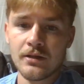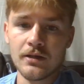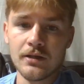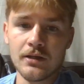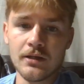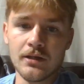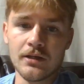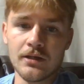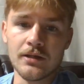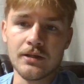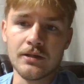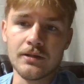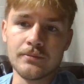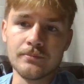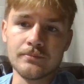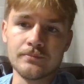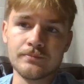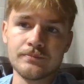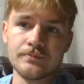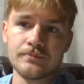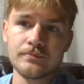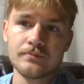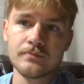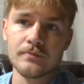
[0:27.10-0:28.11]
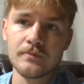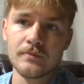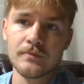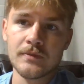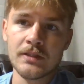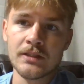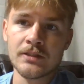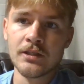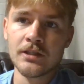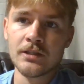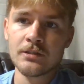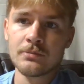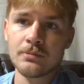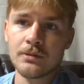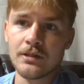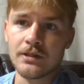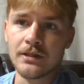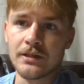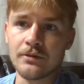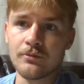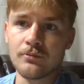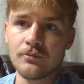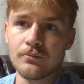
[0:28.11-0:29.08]
Um, it talked about
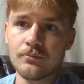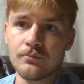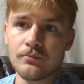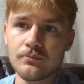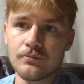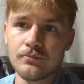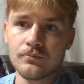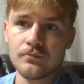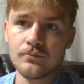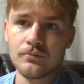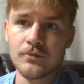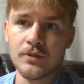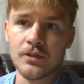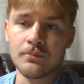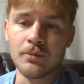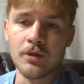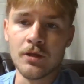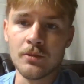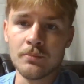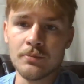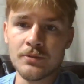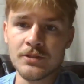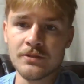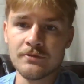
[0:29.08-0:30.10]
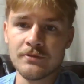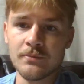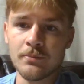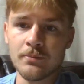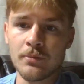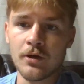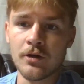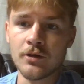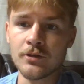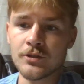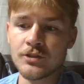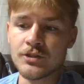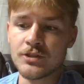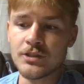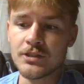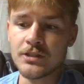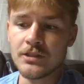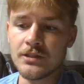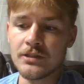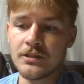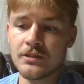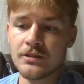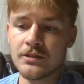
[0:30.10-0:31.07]
like the purpose of
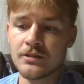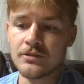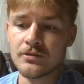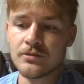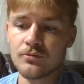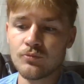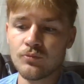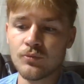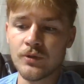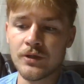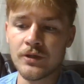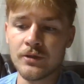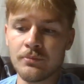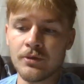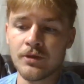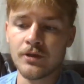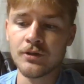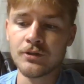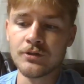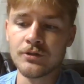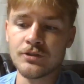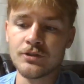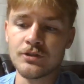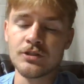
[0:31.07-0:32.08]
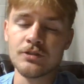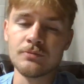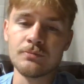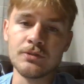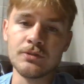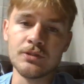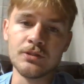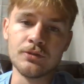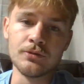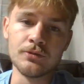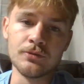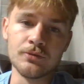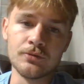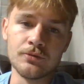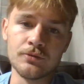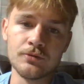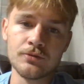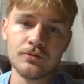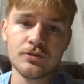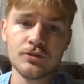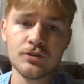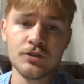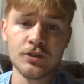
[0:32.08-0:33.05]
apologies, when apologies should be
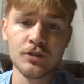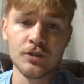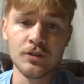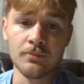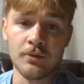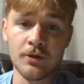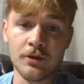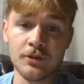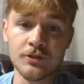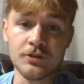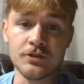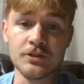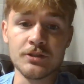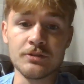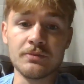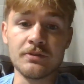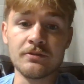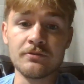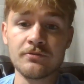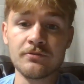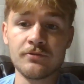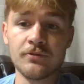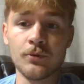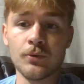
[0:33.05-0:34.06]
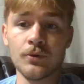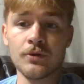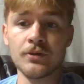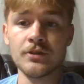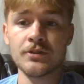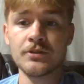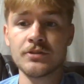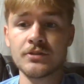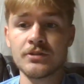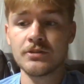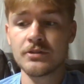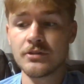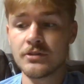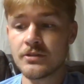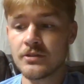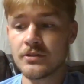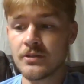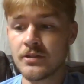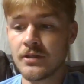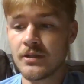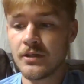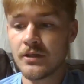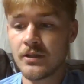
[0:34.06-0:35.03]
used, should apologies be forced.
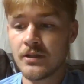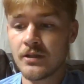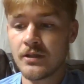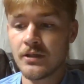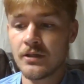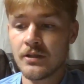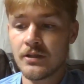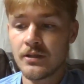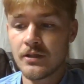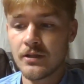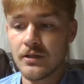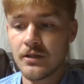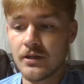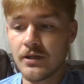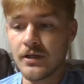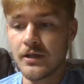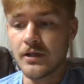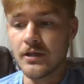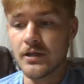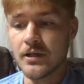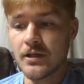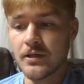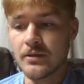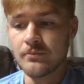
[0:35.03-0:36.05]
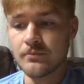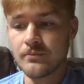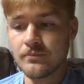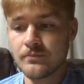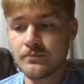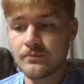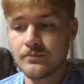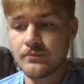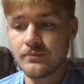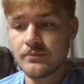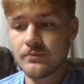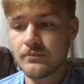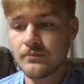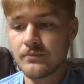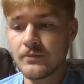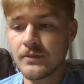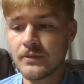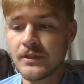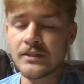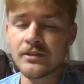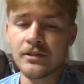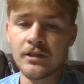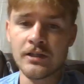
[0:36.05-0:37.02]
Um,
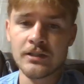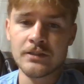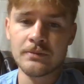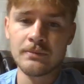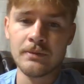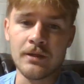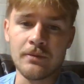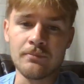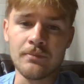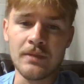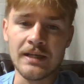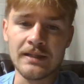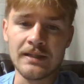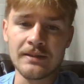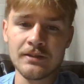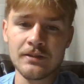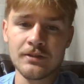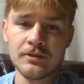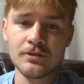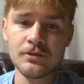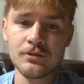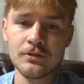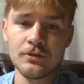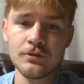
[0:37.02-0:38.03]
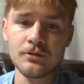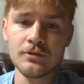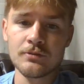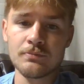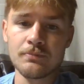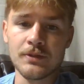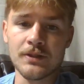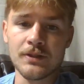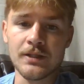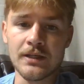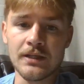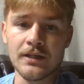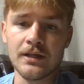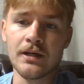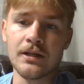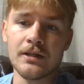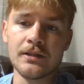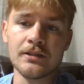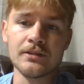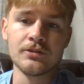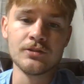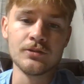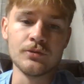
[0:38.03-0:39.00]
and it talked about mainly the students, but then it
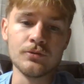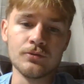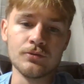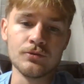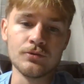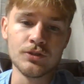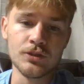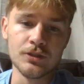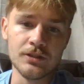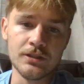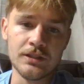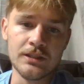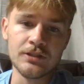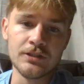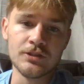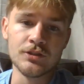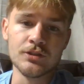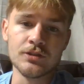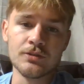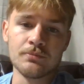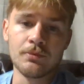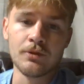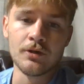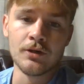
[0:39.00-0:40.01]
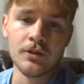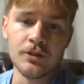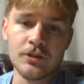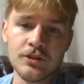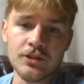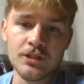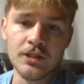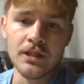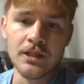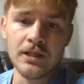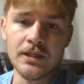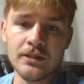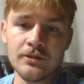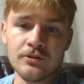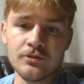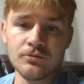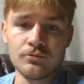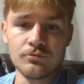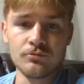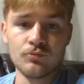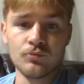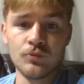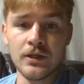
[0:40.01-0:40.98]
got into should teachers
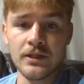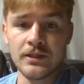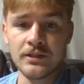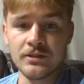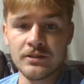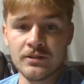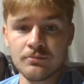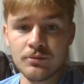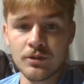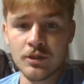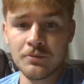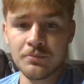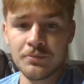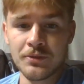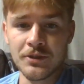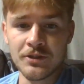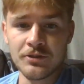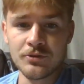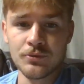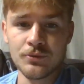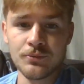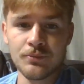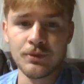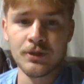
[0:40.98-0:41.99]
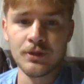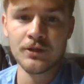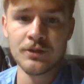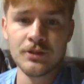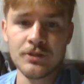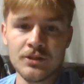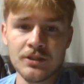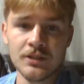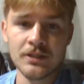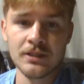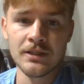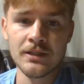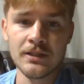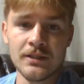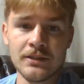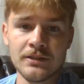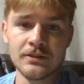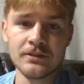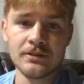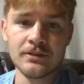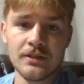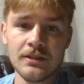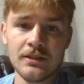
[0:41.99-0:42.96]
apologize, when is appropriate to
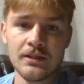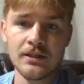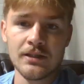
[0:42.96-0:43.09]
apologize,